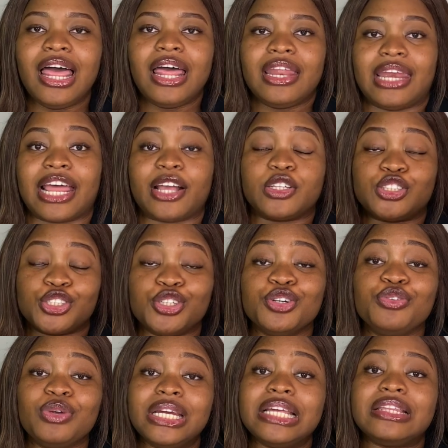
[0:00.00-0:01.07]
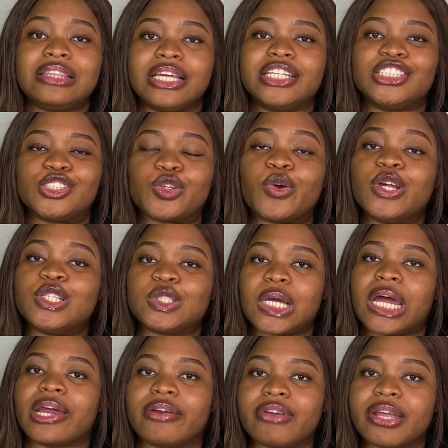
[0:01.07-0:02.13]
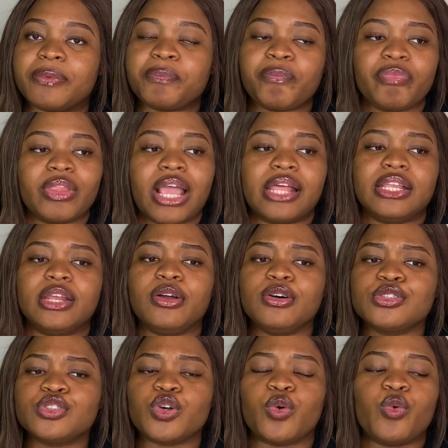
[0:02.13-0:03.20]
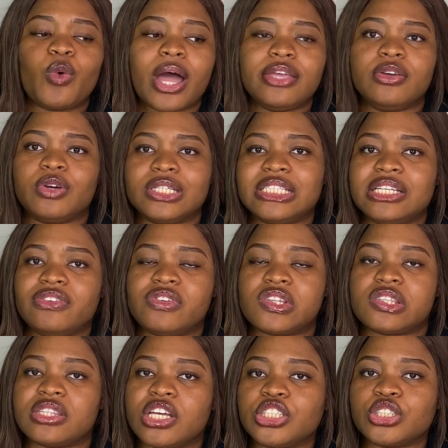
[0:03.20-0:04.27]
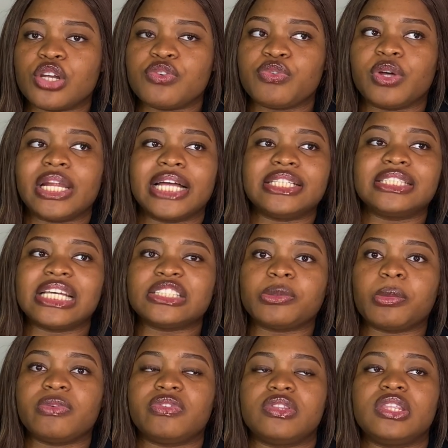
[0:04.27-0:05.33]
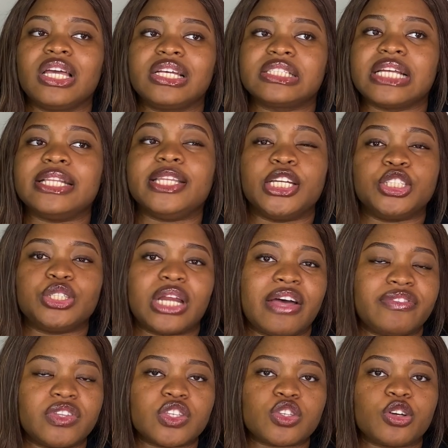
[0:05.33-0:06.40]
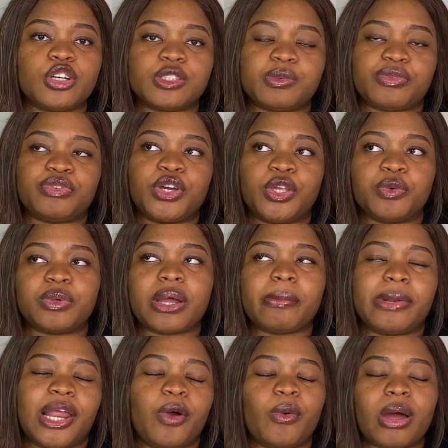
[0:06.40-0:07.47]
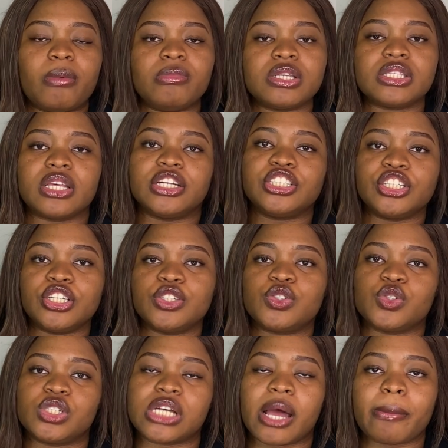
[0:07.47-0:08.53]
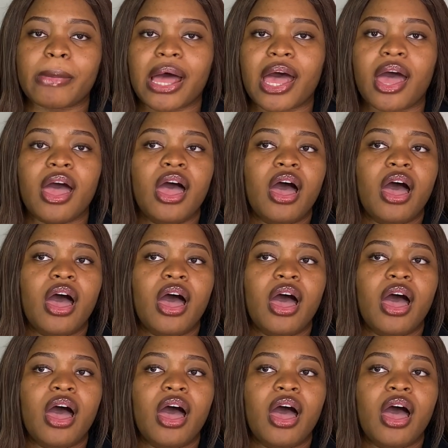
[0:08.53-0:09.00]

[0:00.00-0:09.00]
Like, do you really think she's going to agree? And then also, who are you going to leave the station for? Like, these are some of the things that they should have discussed before he will not be like, oh, I'm researching into Jaqba.